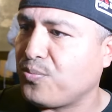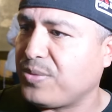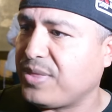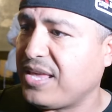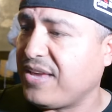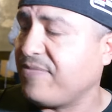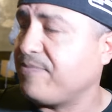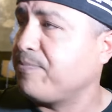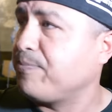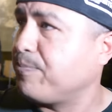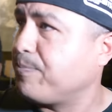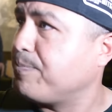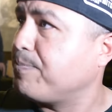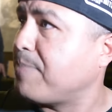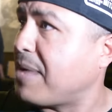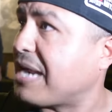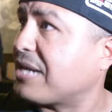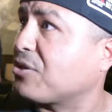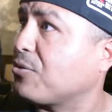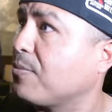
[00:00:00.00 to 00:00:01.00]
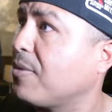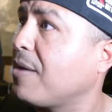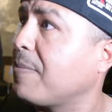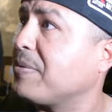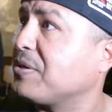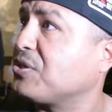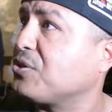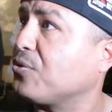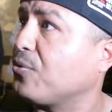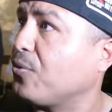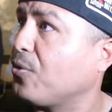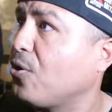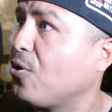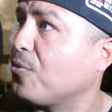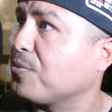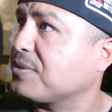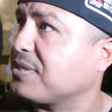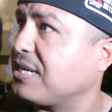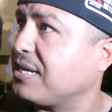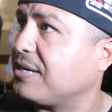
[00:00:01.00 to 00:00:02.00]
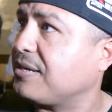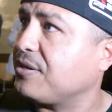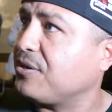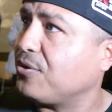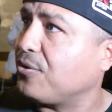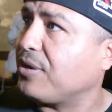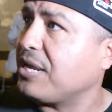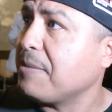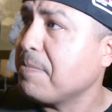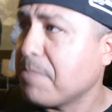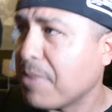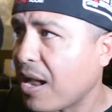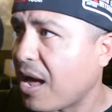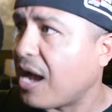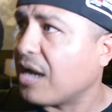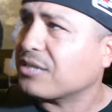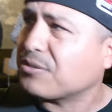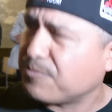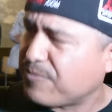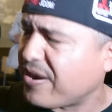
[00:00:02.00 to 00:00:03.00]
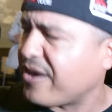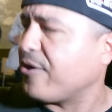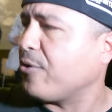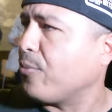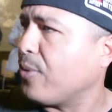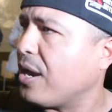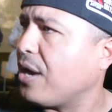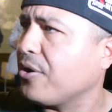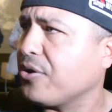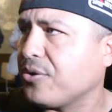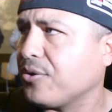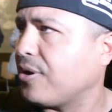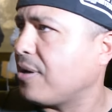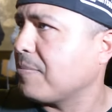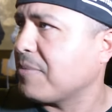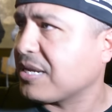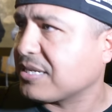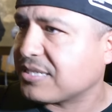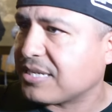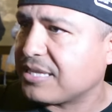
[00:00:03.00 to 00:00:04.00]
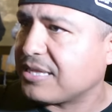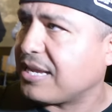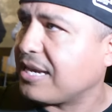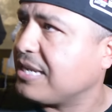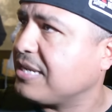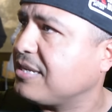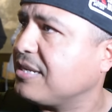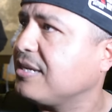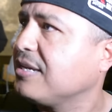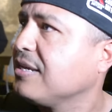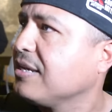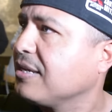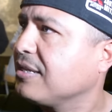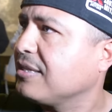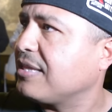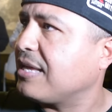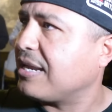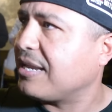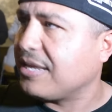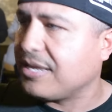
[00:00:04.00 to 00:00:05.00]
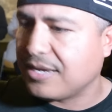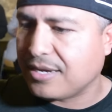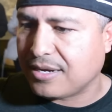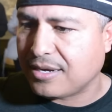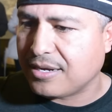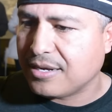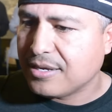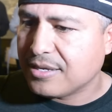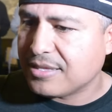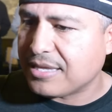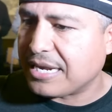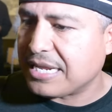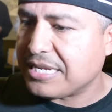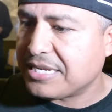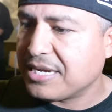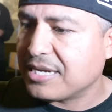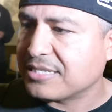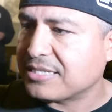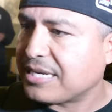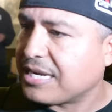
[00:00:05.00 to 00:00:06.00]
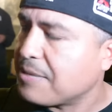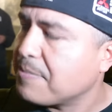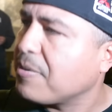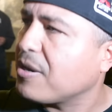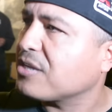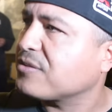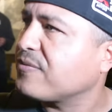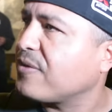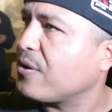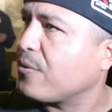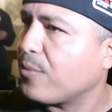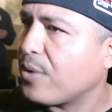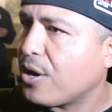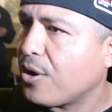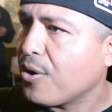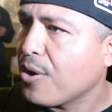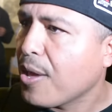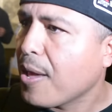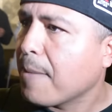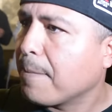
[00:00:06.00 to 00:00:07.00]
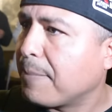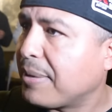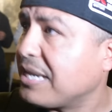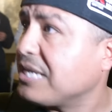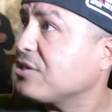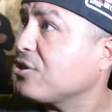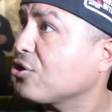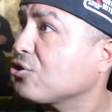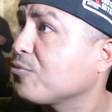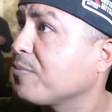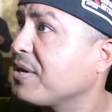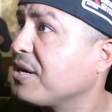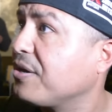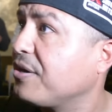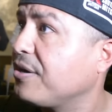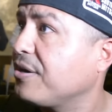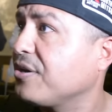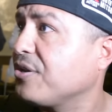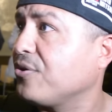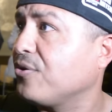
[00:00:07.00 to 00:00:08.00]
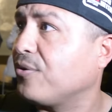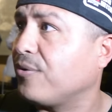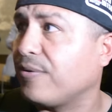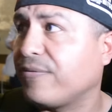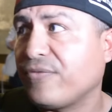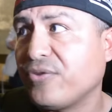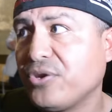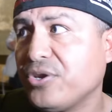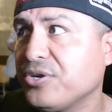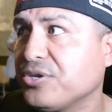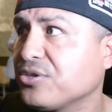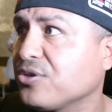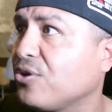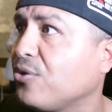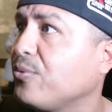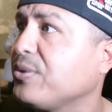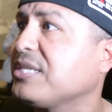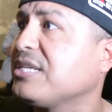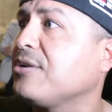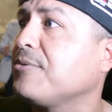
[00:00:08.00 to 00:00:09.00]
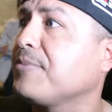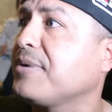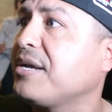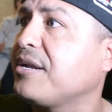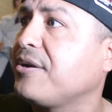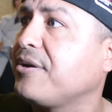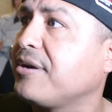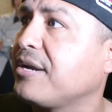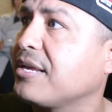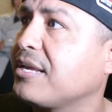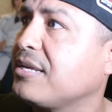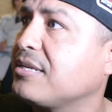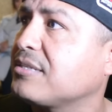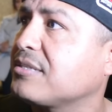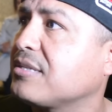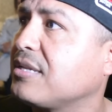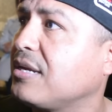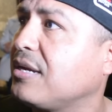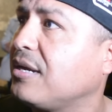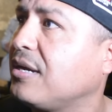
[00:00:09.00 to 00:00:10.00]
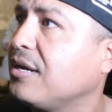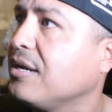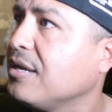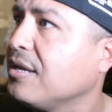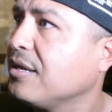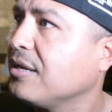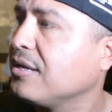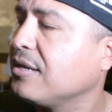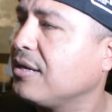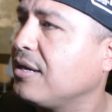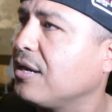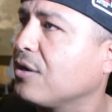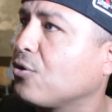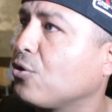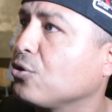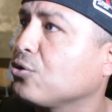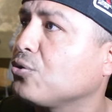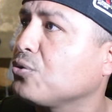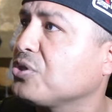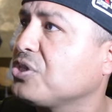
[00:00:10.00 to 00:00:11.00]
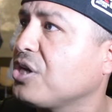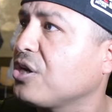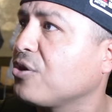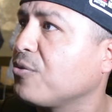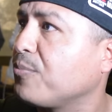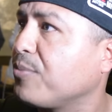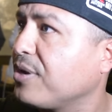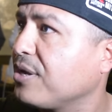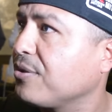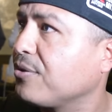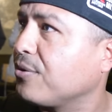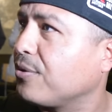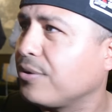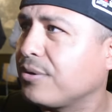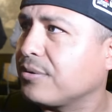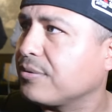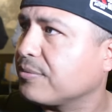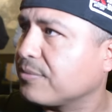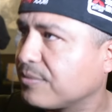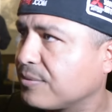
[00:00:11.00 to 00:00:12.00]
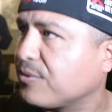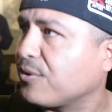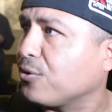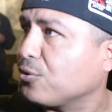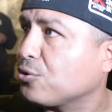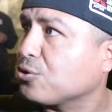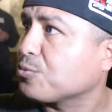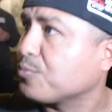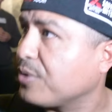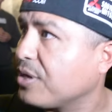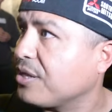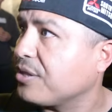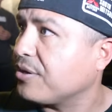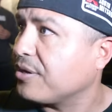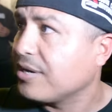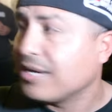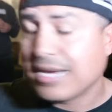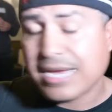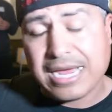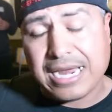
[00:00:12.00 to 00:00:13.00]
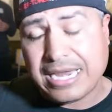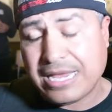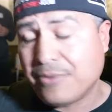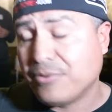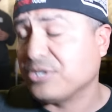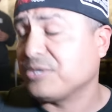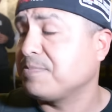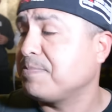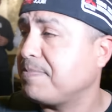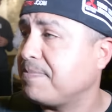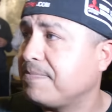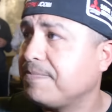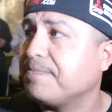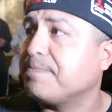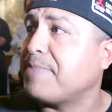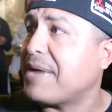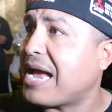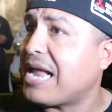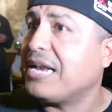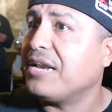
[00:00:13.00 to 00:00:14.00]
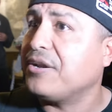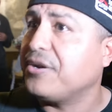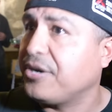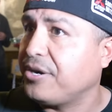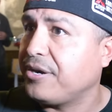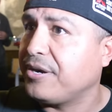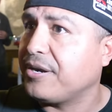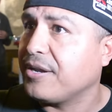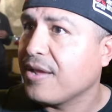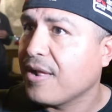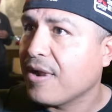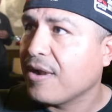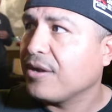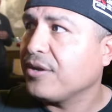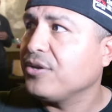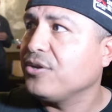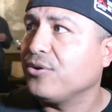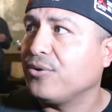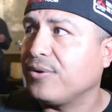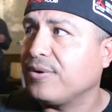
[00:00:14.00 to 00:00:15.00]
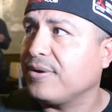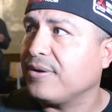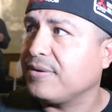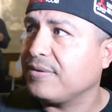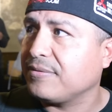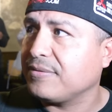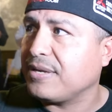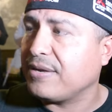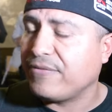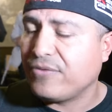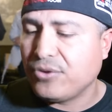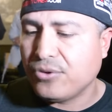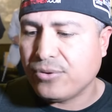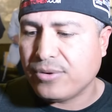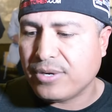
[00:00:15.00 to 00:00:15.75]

they've backed him up into the ropes, and you know he blocks very well. You know, I'm not saying that he doesn't. He blocks very well, but he's also been hurt. You know, a few years ago we seen him get hurt against Cotto's younger brother or Cotto's brother, and he was badly hurt. You know, if